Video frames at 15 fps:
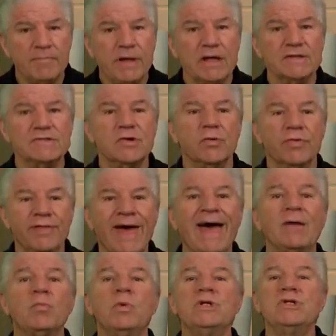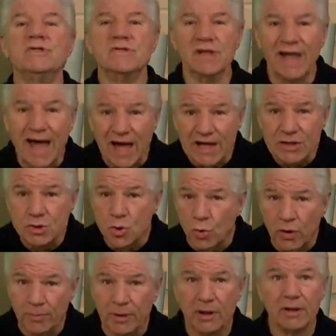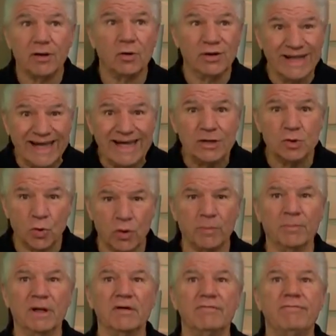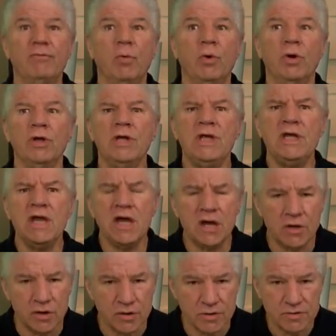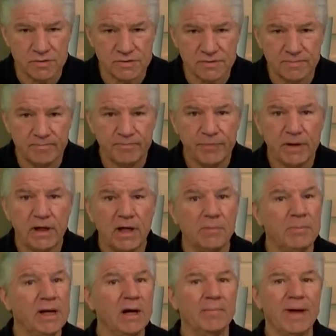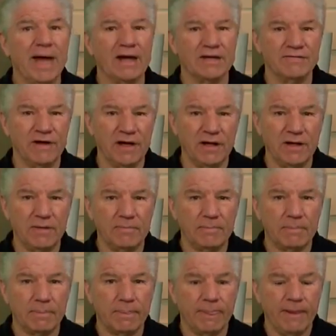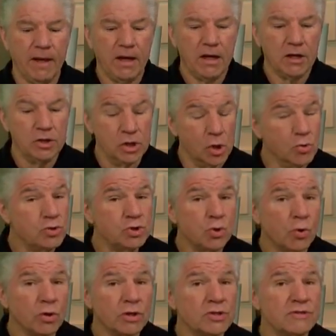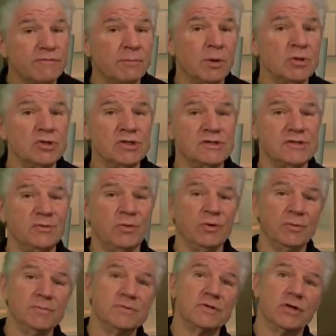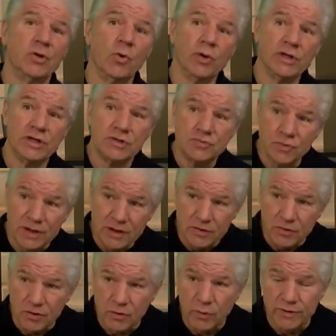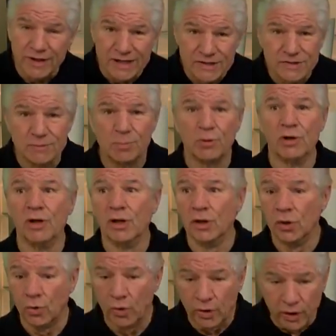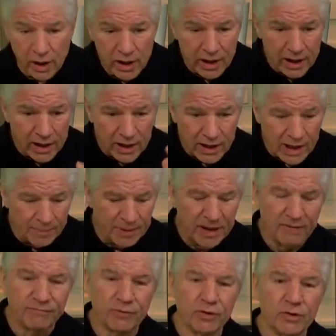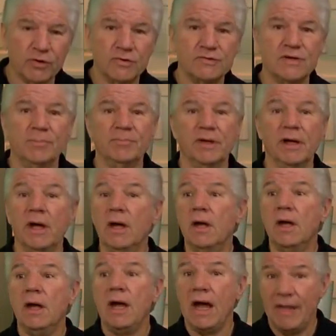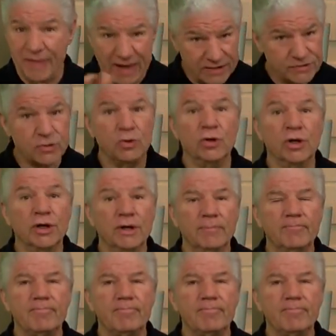And so that which is lie dormant or lay dormant for years can become activated. No shortage of emergency rooms that are going to treat her with isopril or epinephrine or something, and that's good.